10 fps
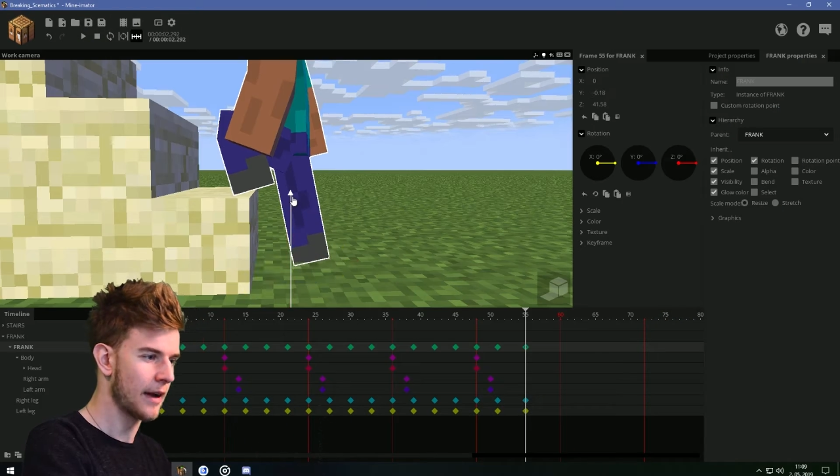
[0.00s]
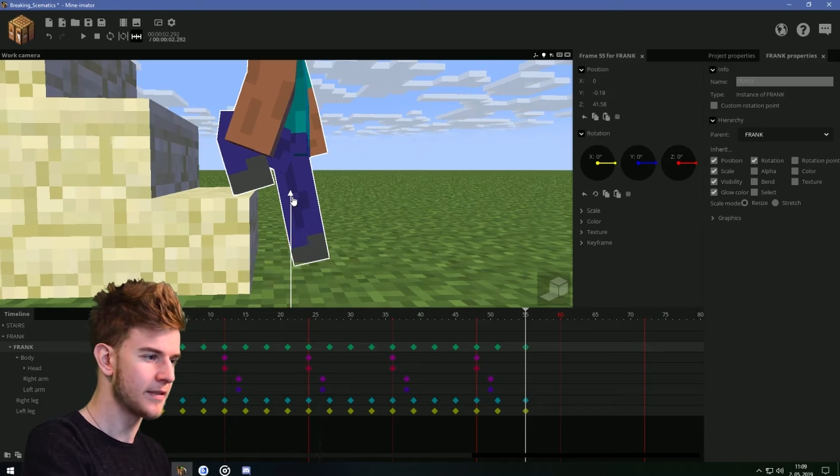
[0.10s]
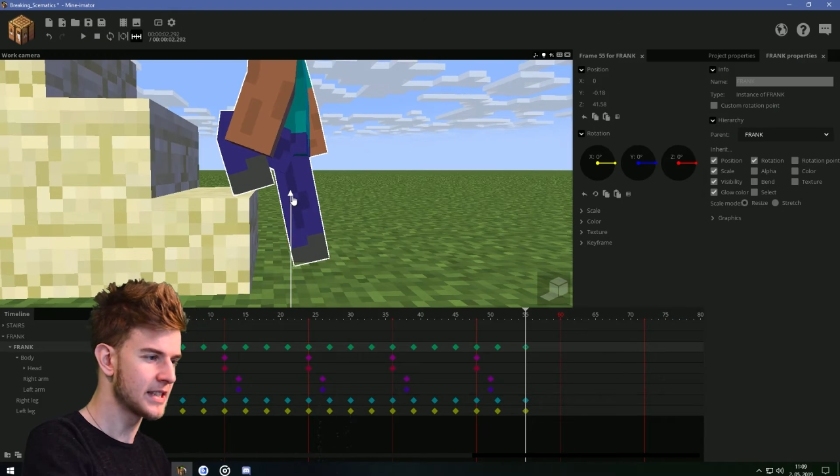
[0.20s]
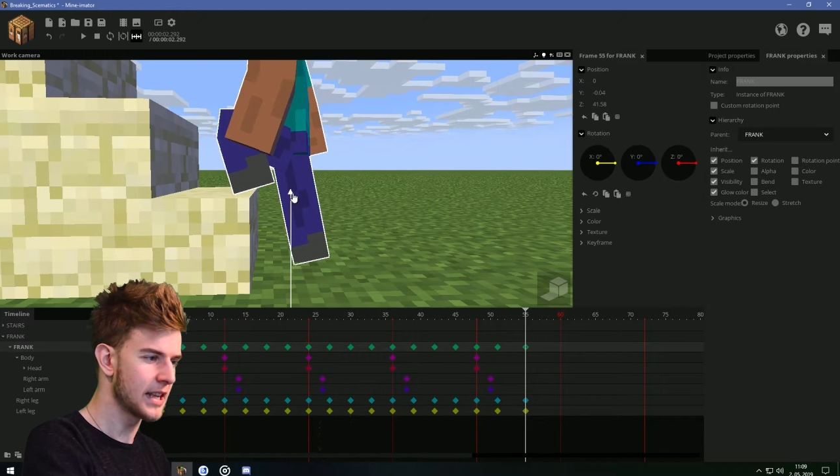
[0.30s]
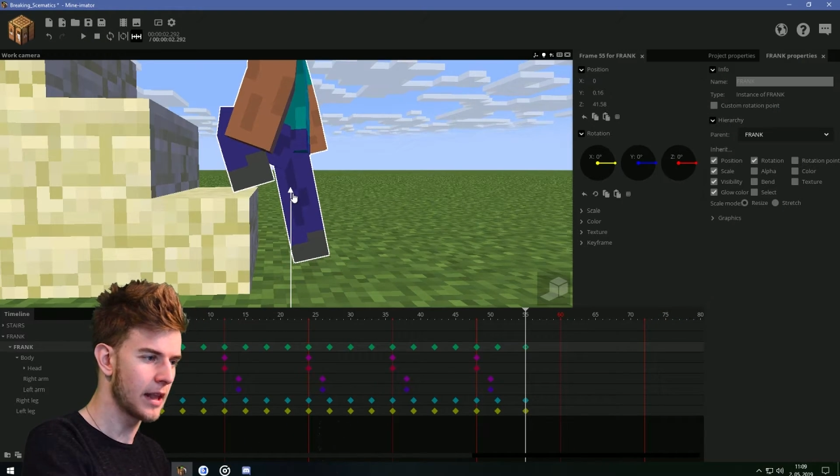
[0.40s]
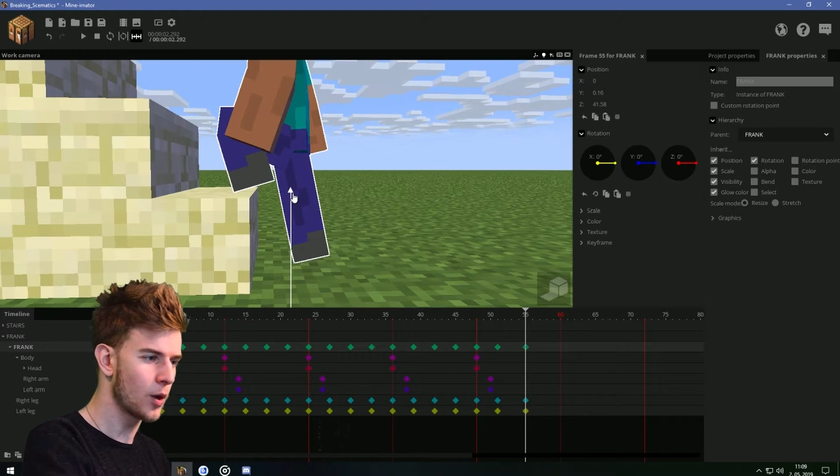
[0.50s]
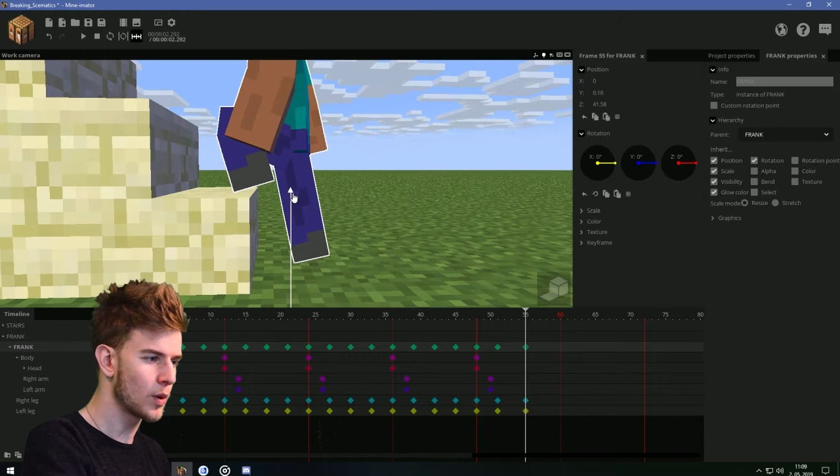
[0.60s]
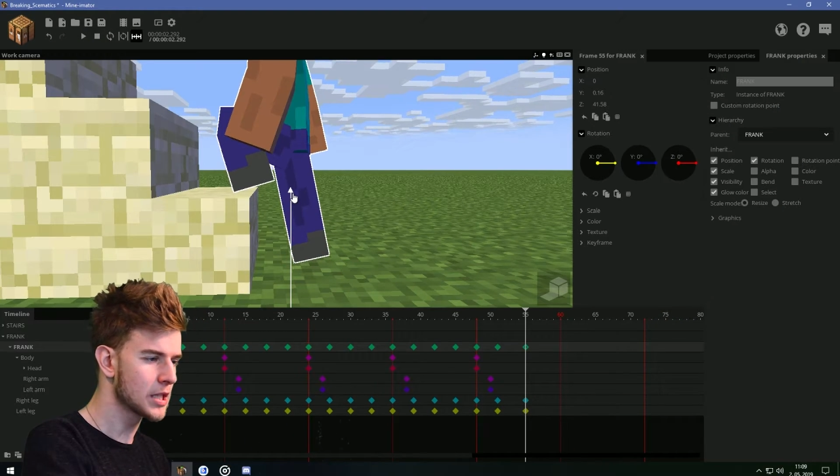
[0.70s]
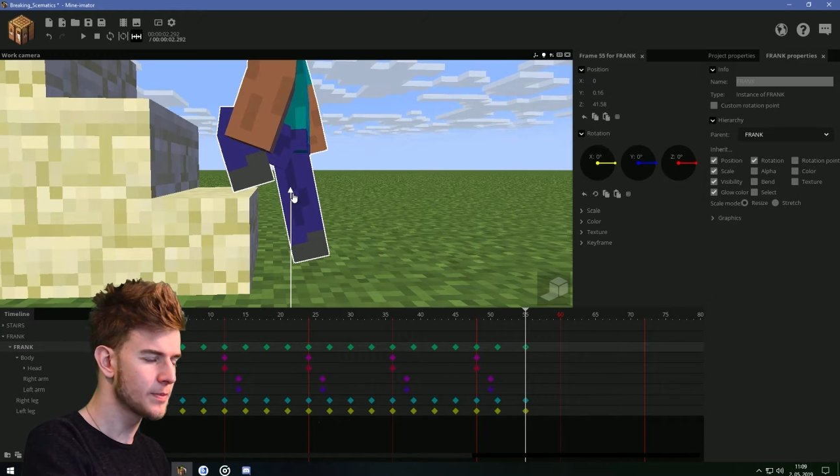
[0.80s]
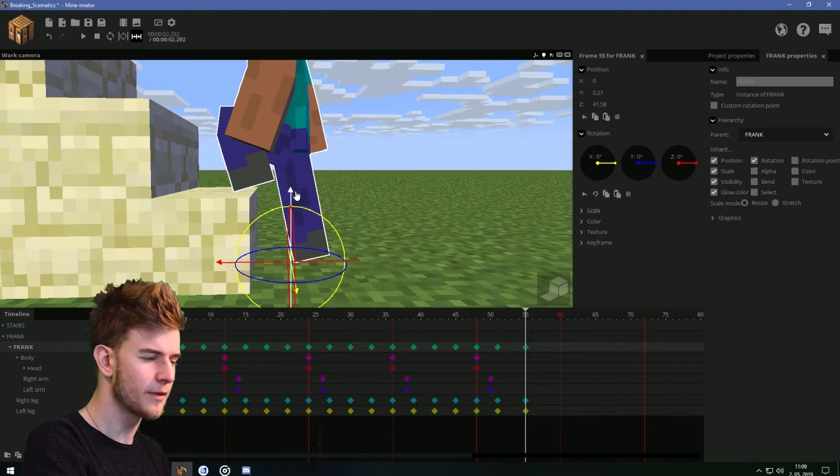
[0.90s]
I've said that
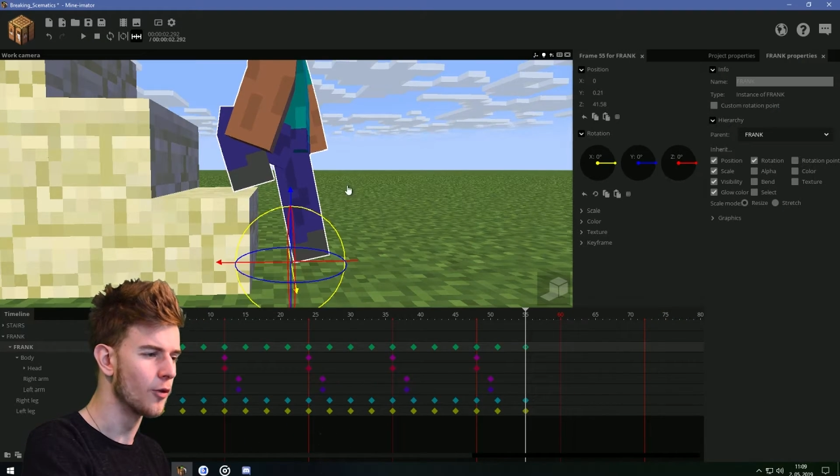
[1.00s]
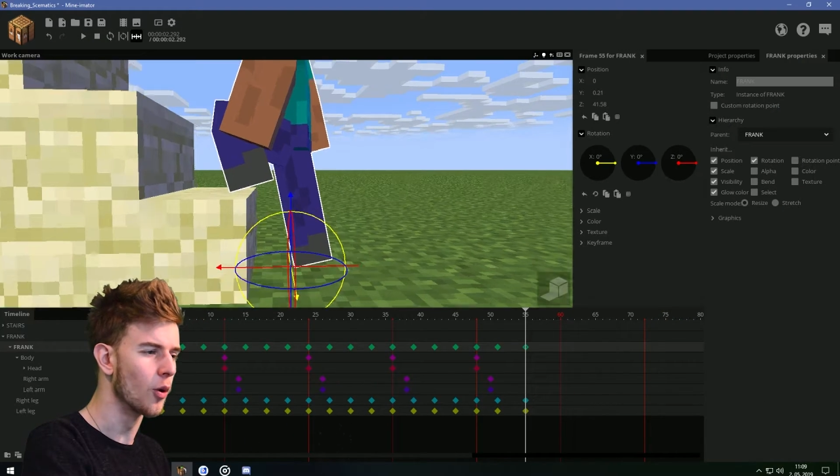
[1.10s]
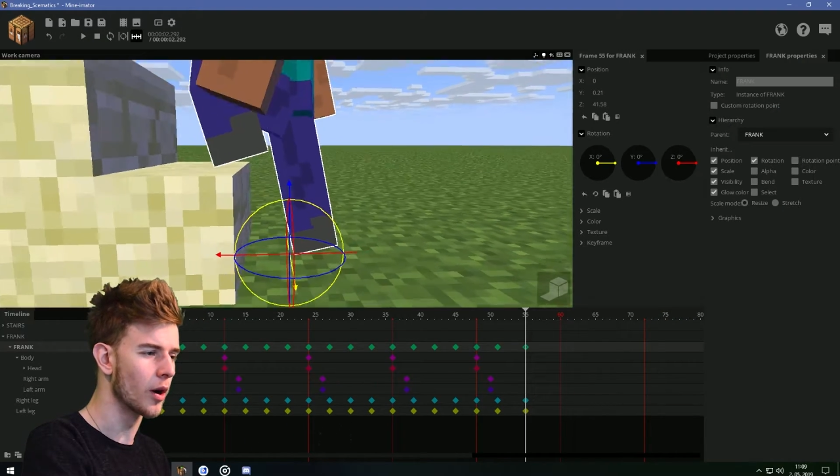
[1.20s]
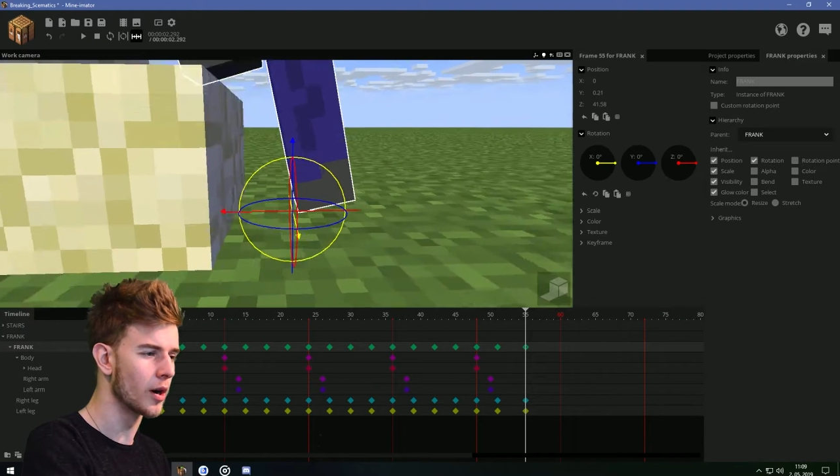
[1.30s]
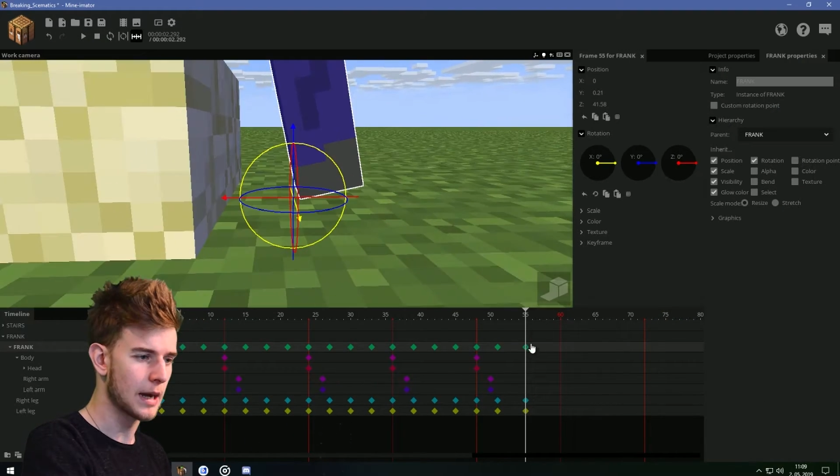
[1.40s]
once before.